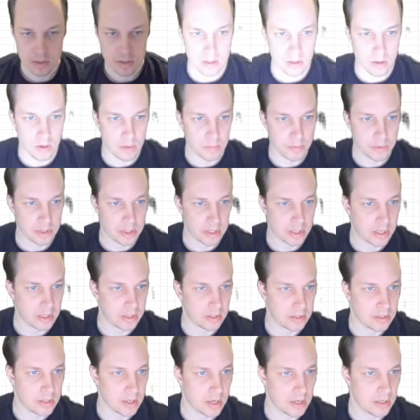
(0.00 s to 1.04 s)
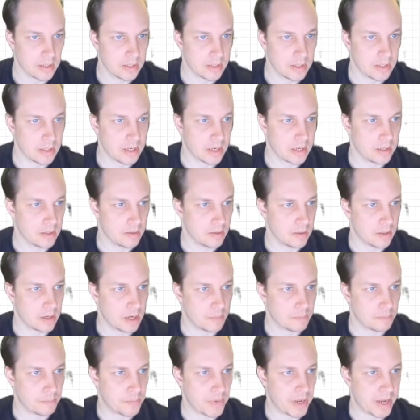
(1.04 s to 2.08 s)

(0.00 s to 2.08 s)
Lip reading: So I'm clicking done, and then I'm